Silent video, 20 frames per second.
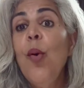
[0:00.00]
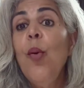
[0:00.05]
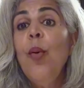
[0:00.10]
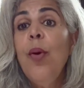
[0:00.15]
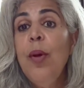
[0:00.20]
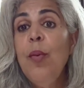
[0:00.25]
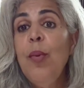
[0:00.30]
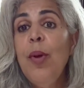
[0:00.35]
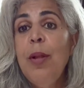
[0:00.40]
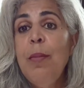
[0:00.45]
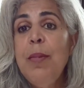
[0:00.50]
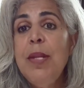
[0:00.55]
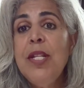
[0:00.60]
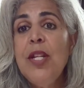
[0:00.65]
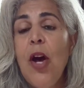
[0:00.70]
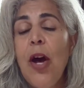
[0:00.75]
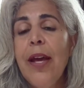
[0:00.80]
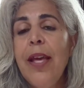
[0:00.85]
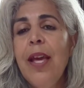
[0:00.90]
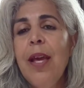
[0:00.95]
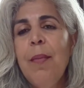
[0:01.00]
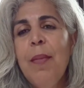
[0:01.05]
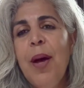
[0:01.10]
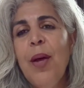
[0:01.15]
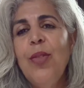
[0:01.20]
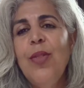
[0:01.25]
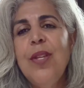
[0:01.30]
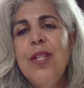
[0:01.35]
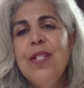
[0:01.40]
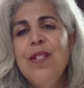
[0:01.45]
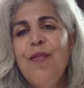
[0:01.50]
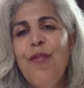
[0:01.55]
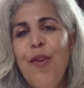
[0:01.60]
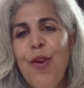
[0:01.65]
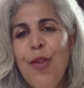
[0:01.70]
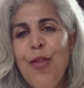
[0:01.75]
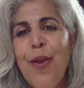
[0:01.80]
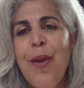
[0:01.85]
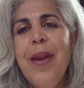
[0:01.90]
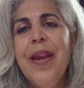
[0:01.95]
We will be talking about these
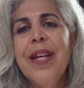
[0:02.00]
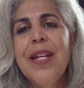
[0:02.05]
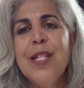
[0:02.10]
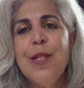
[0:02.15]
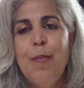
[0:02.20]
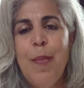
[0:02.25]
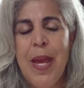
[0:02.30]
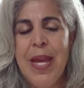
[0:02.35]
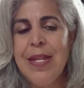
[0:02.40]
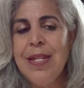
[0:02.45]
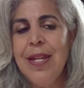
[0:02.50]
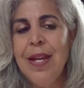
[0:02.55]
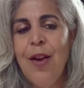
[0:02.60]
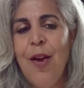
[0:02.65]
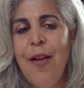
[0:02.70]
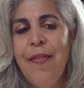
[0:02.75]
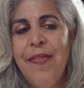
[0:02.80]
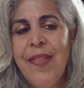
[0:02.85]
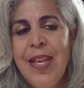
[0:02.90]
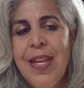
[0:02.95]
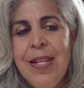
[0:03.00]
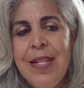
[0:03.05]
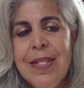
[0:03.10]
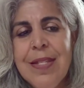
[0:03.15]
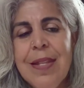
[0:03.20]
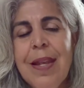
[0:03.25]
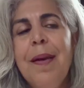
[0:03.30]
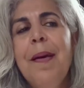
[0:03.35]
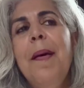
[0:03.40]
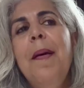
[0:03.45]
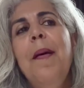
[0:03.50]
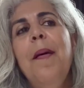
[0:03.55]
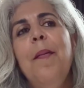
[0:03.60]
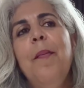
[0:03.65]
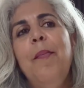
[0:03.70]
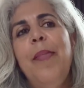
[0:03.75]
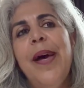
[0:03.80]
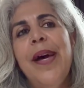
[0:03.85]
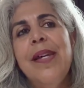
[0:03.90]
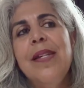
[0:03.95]
further and expanding on these,
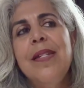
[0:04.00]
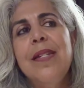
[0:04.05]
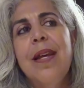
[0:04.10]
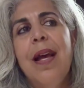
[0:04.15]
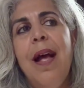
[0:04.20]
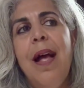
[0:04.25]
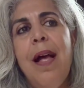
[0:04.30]
but